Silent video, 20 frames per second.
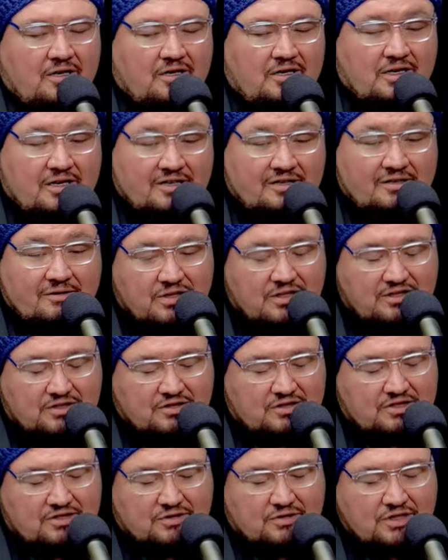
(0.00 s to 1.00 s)
Yeah, it's
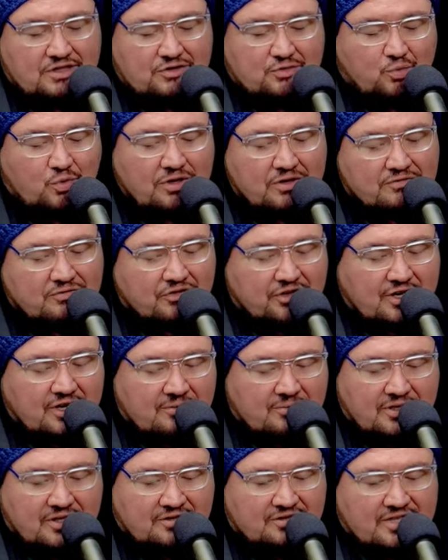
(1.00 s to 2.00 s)
just these weird
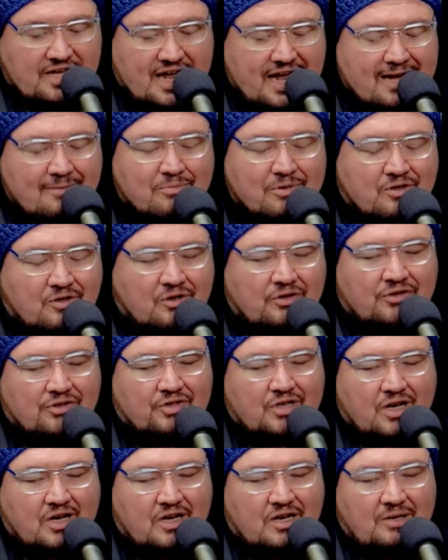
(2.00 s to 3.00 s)
phenomenons. They happen all the
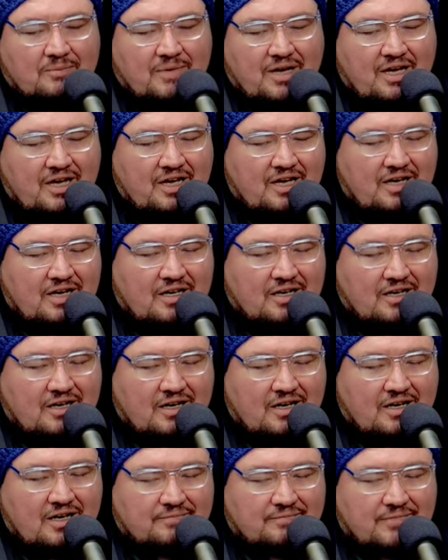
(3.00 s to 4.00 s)
time, and
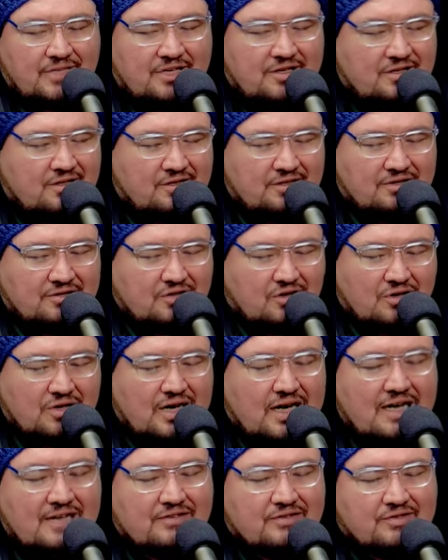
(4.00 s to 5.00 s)
you know, there's all
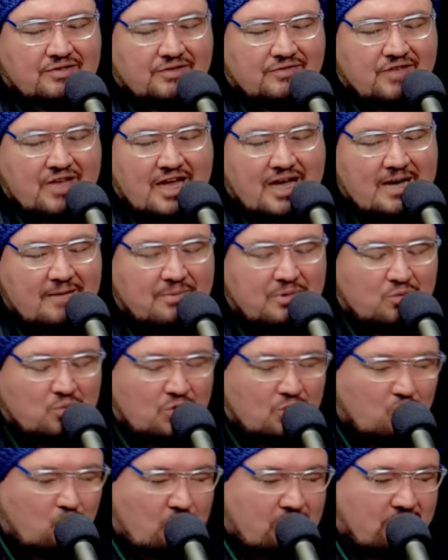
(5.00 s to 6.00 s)
kinds of stuff that happen where
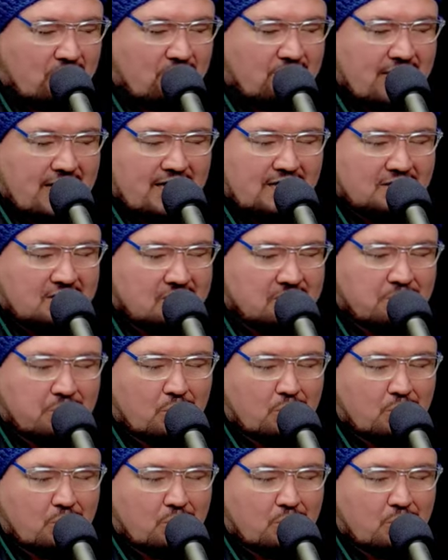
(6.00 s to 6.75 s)
weird alien